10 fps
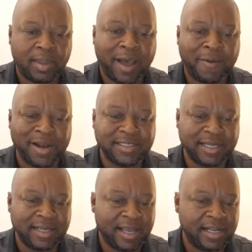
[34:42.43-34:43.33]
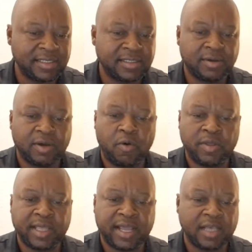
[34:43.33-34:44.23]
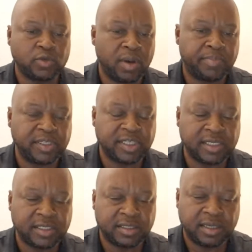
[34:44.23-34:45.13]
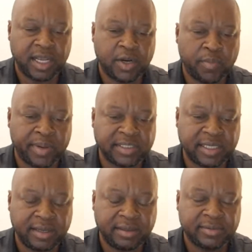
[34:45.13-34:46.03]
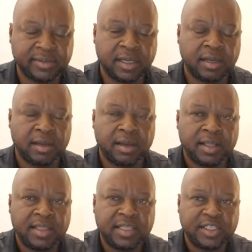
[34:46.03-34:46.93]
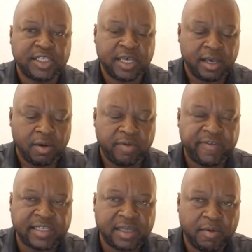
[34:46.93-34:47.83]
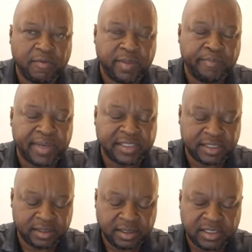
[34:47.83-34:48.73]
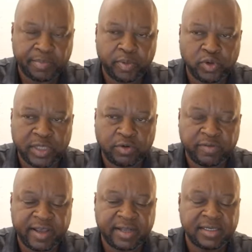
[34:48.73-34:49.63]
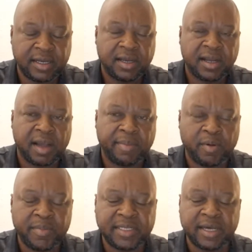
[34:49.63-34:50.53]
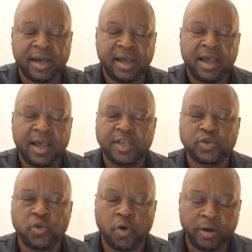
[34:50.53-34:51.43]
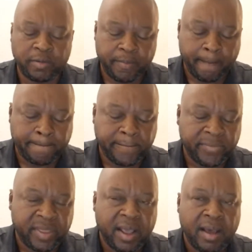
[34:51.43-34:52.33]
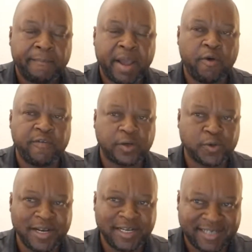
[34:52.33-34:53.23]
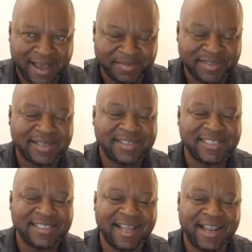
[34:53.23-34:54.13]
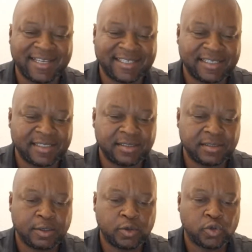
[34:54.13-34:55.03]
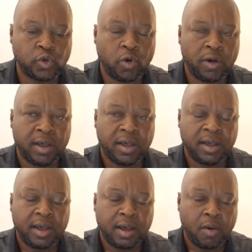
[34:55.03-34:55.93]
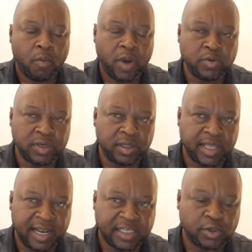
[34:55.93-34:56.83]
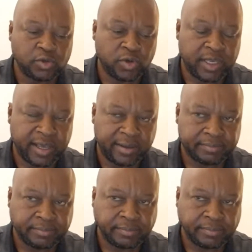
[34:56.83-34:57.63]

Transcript: one day, and all the guys who appreciate and help us here. This year, we've had some of the best support that we've had. Kambapu Media has grown by over 20 times since the elections. So when the elections were here,